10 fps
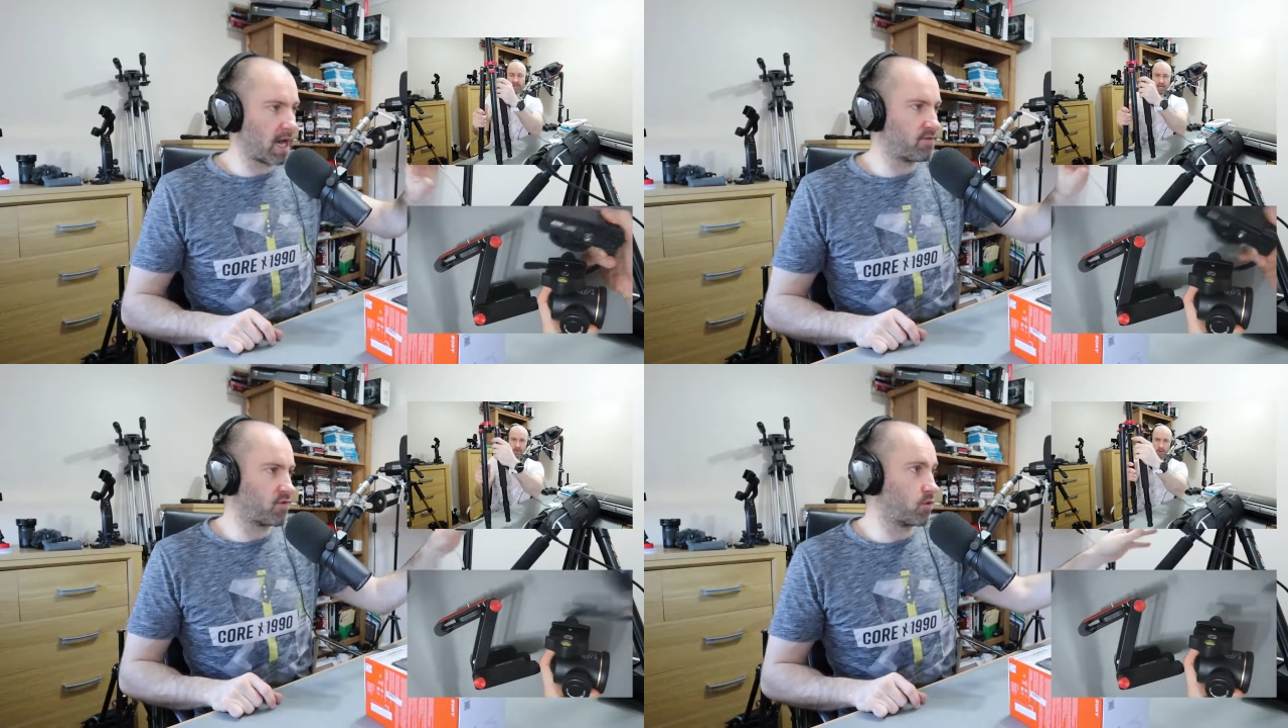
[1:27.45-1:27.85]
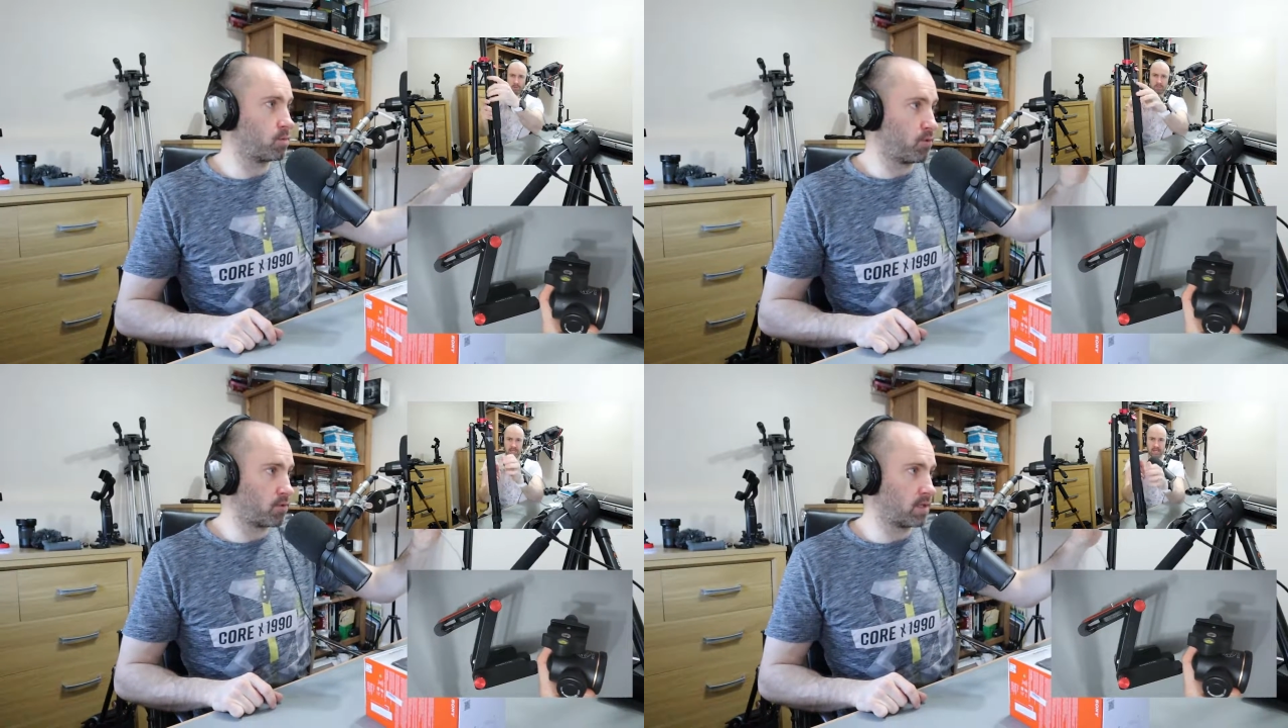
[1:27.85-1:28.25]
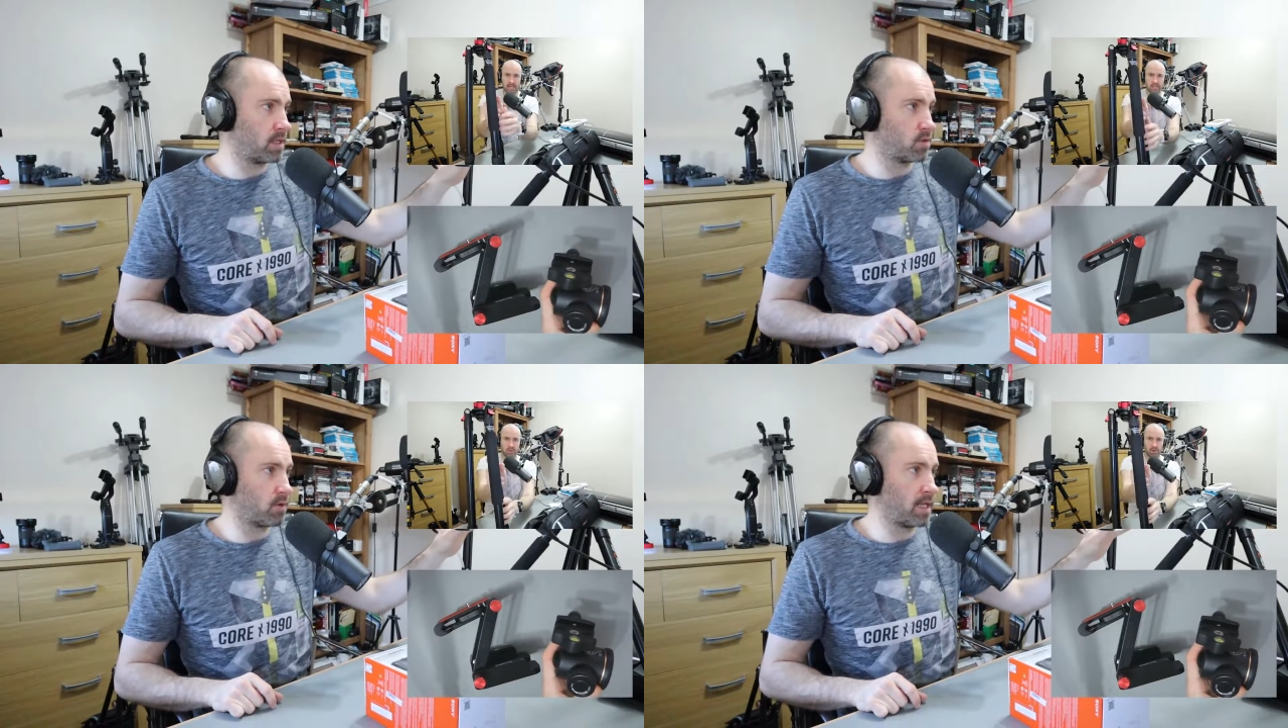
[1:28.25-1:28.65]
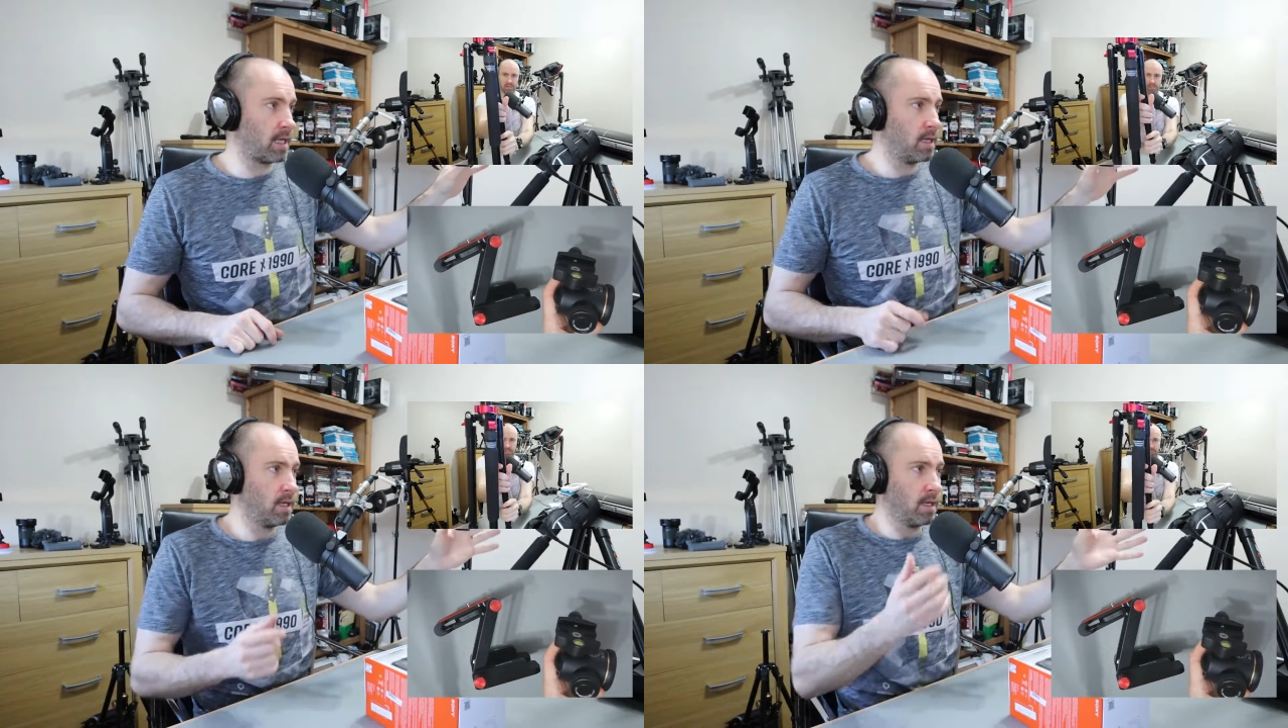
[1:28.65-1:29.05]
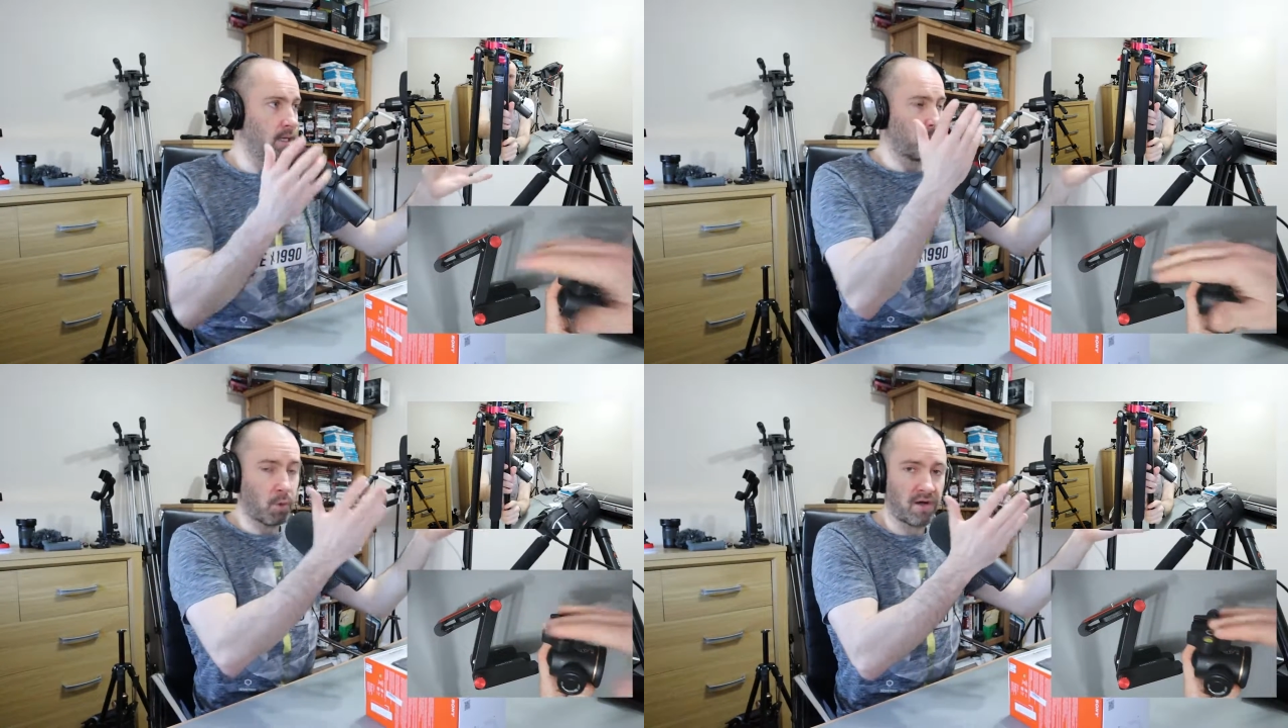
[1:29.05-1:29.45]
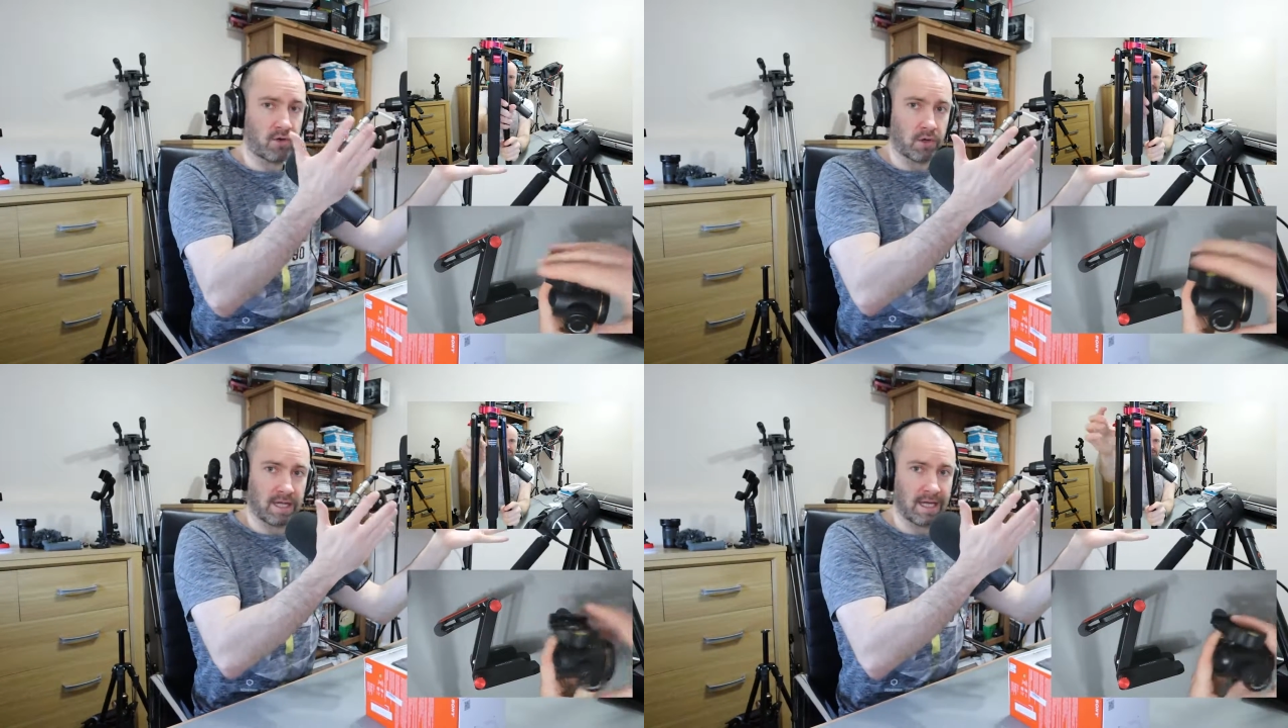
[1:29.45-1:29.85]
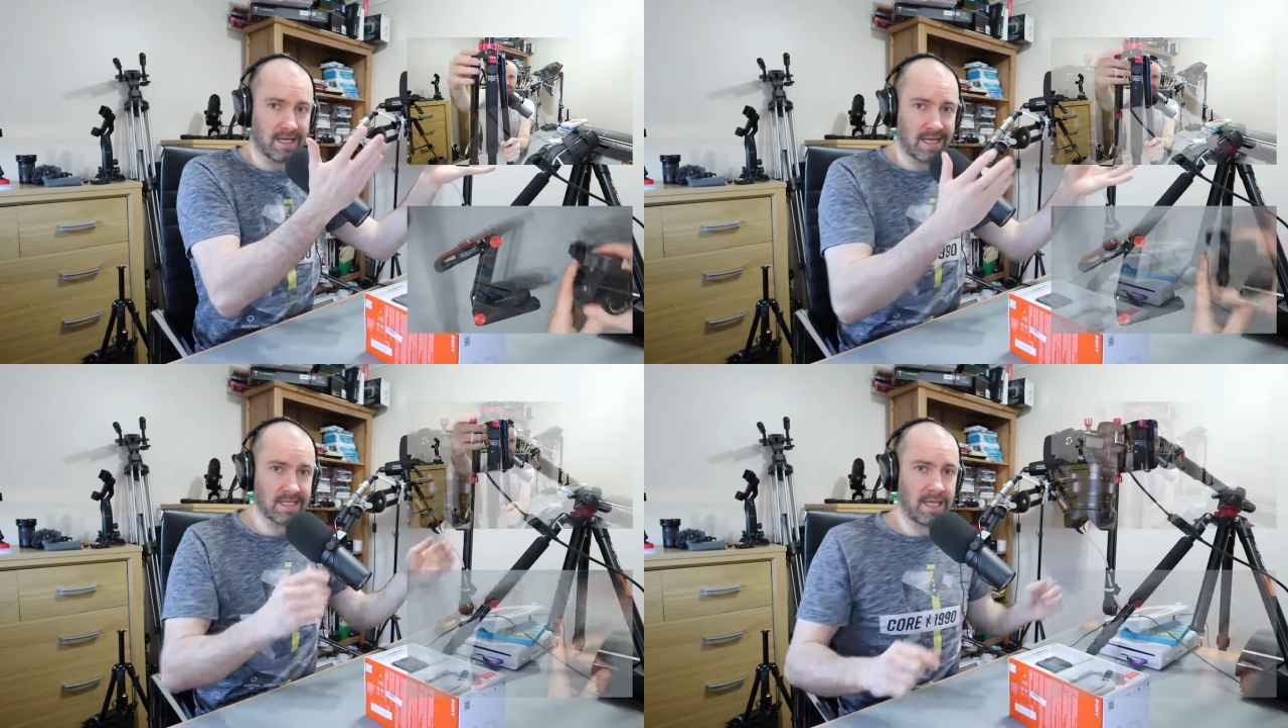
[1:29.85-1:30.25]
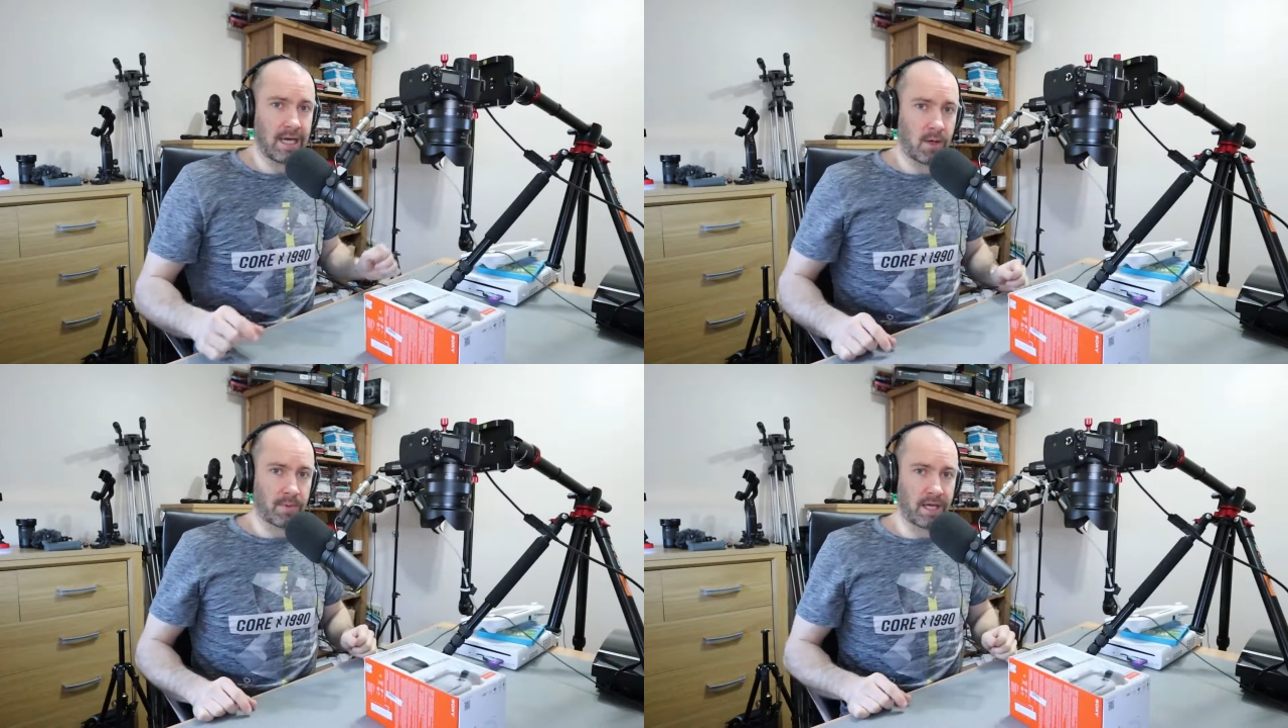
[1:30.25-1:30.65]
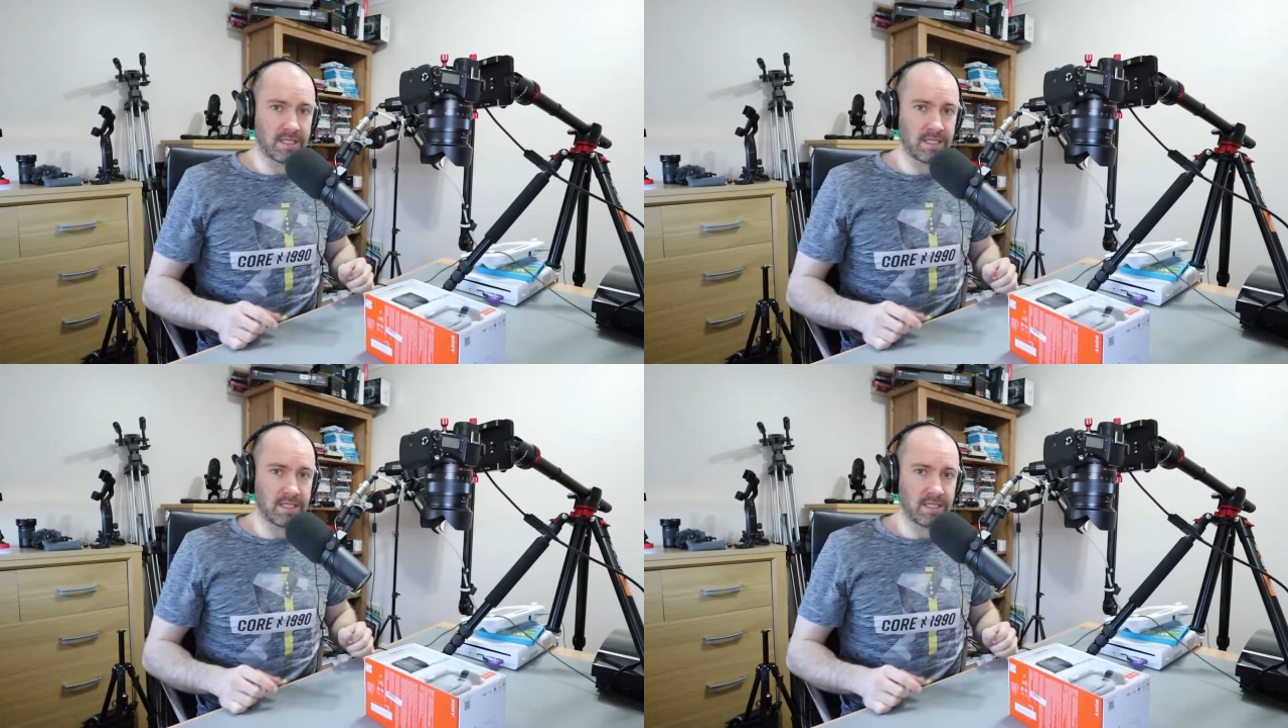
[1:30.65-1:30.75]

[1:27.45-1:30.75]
I have reviewed both of these already, but what I've got here in this setup